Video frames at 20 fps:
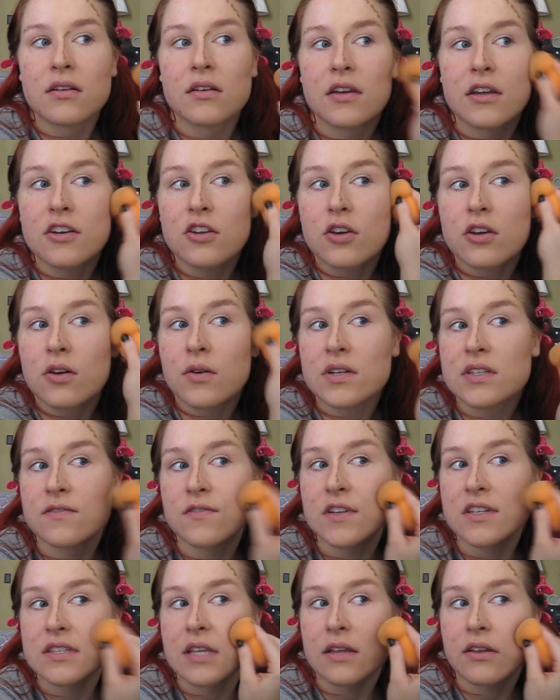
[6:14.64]
And you can always
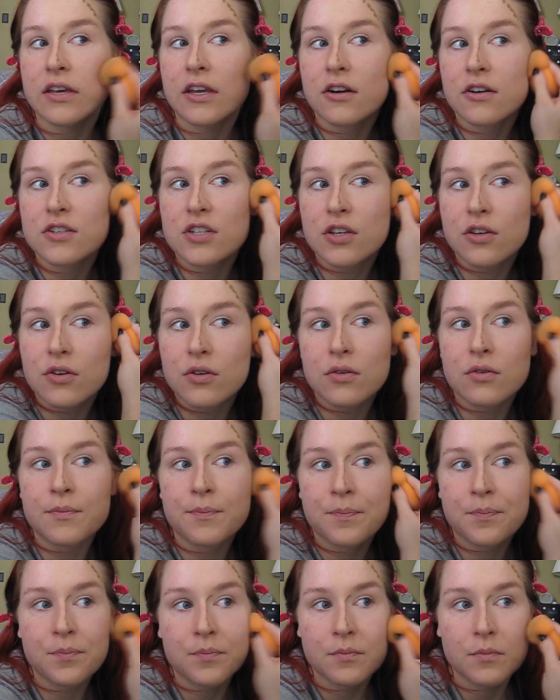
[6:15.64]
fix that later too.
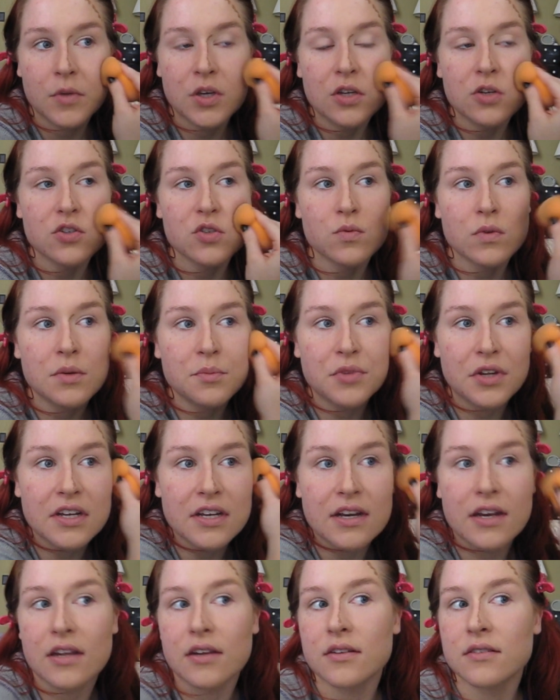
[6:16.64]
But you just want to blend
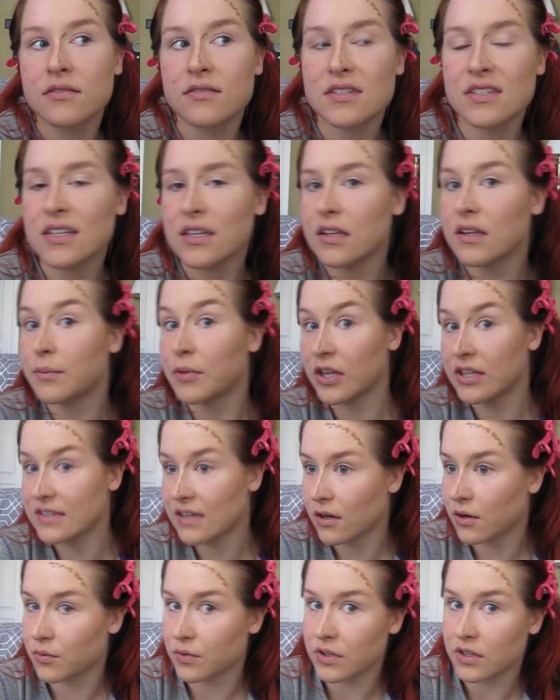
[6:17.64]
it in. See, it blends
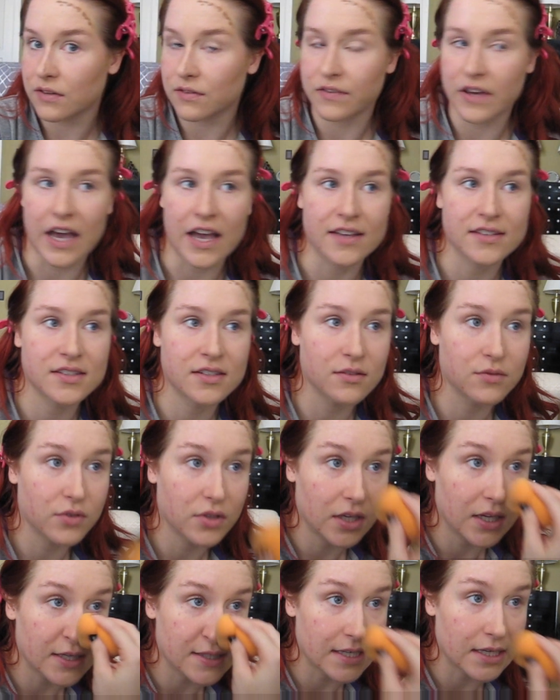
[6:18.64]
out really fast and
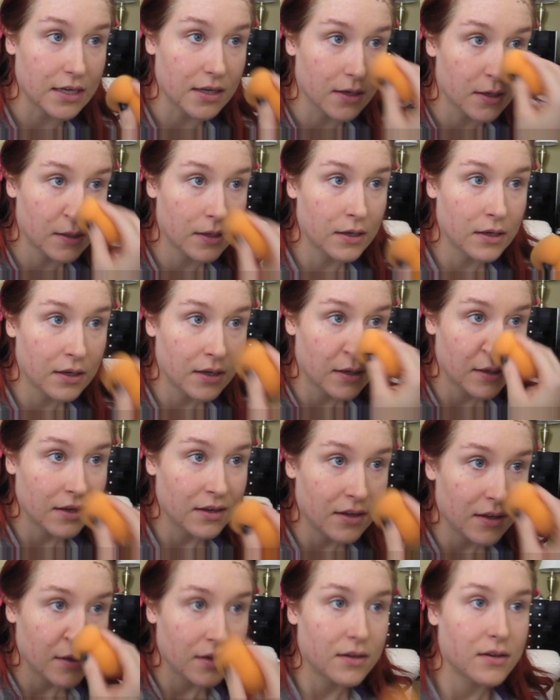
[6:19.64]
really easy.
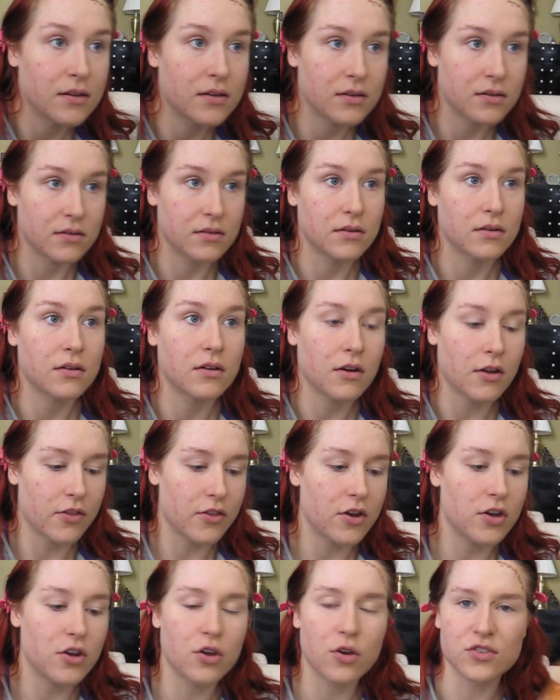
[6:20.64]
And on
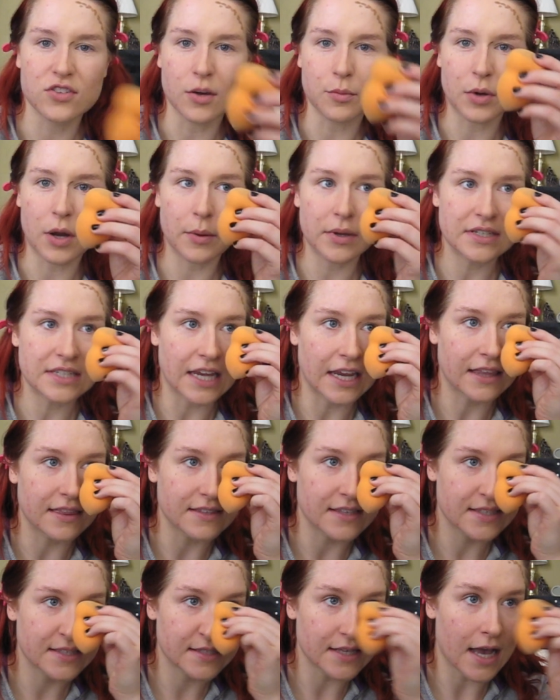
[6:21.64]
the nose, I'll probably take the
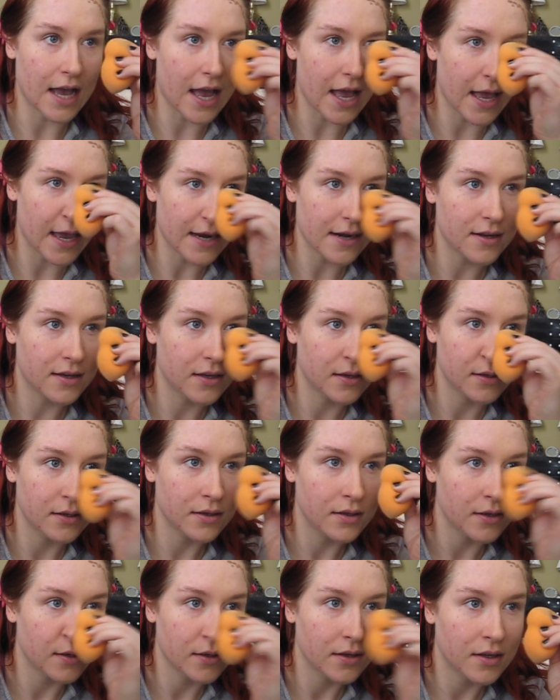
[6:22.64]
side,
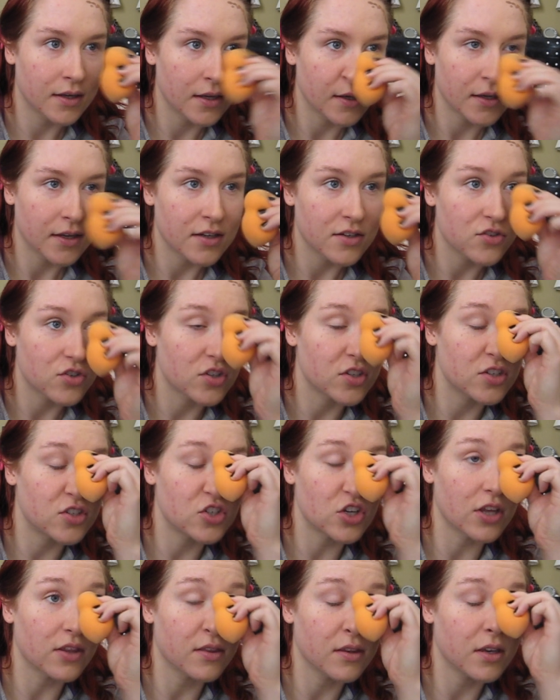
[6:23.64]
just
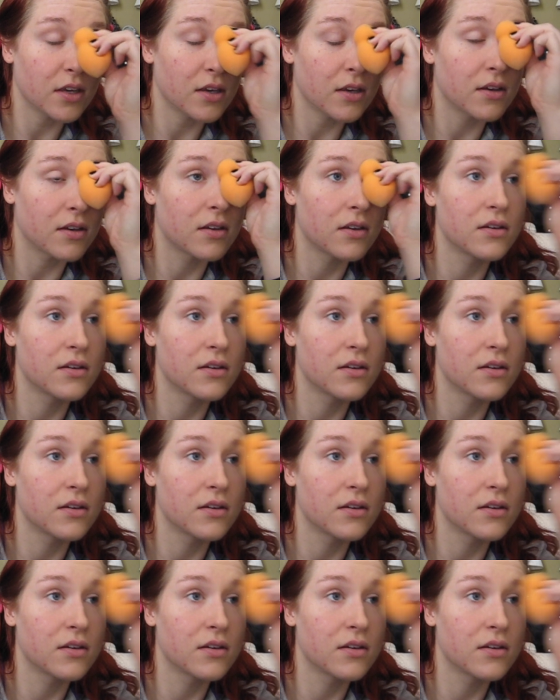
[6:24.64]
gently